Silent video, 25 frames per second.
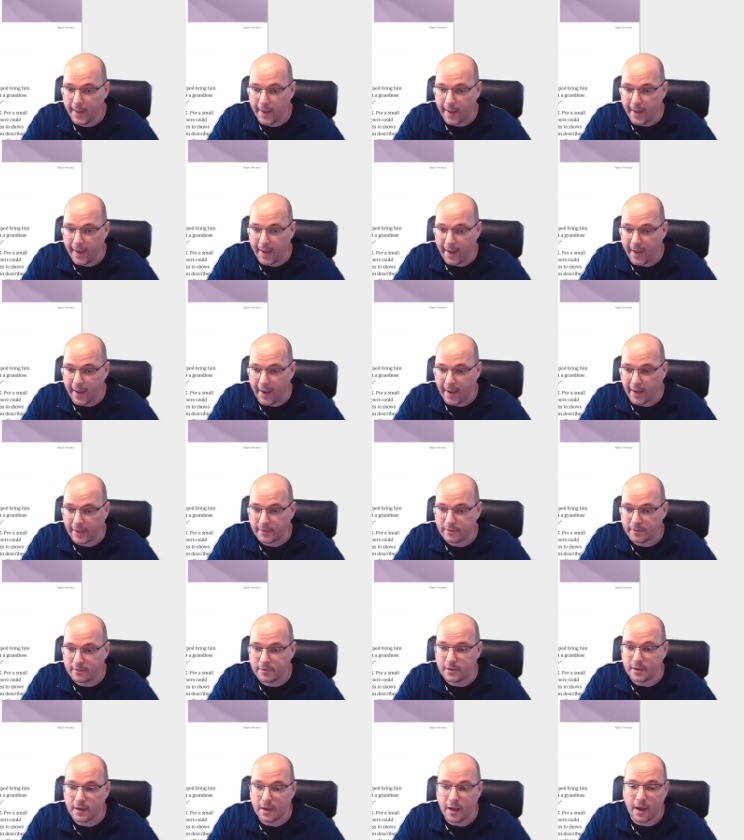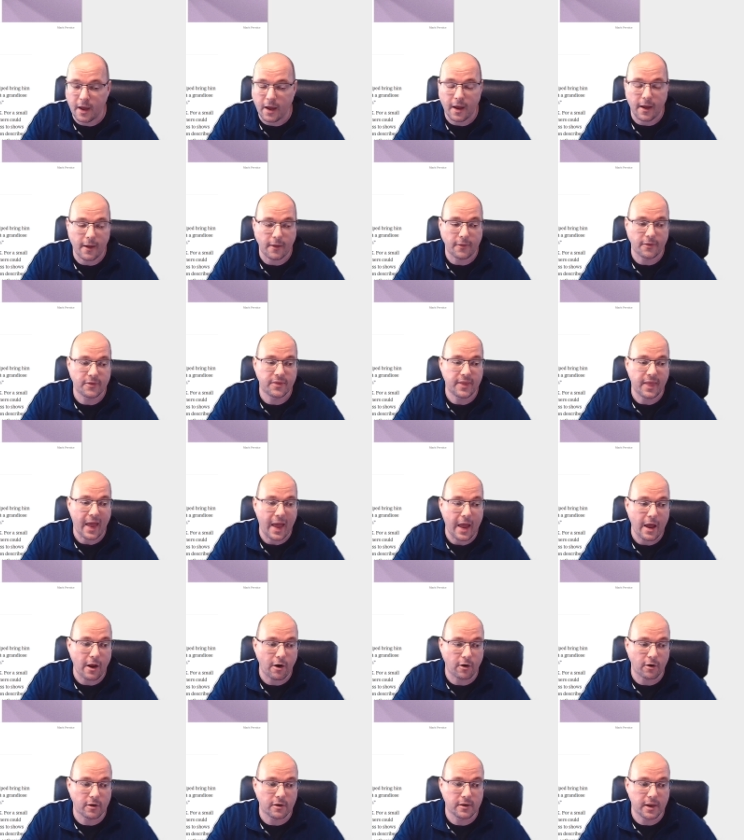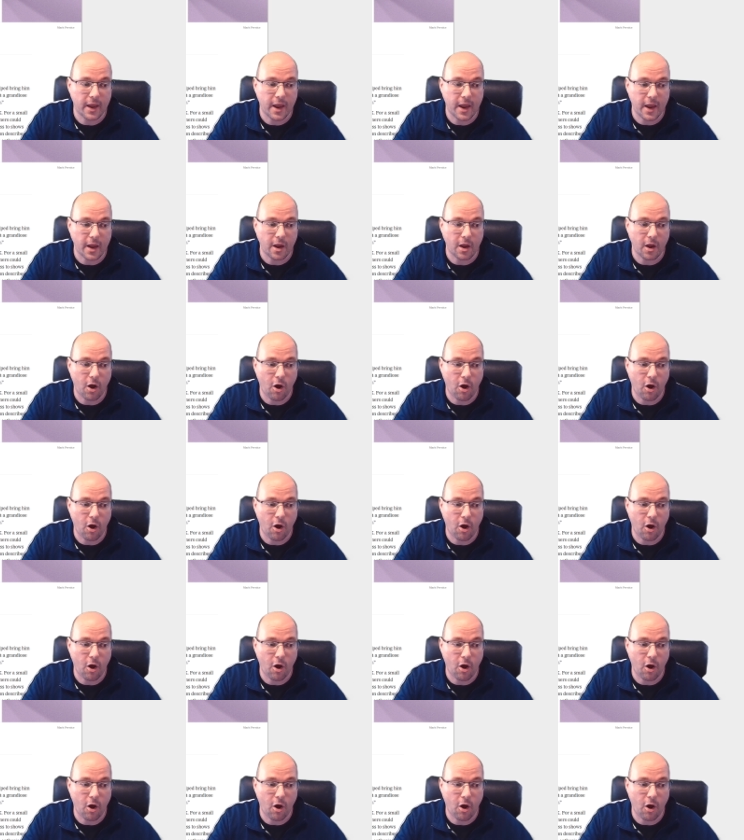and there they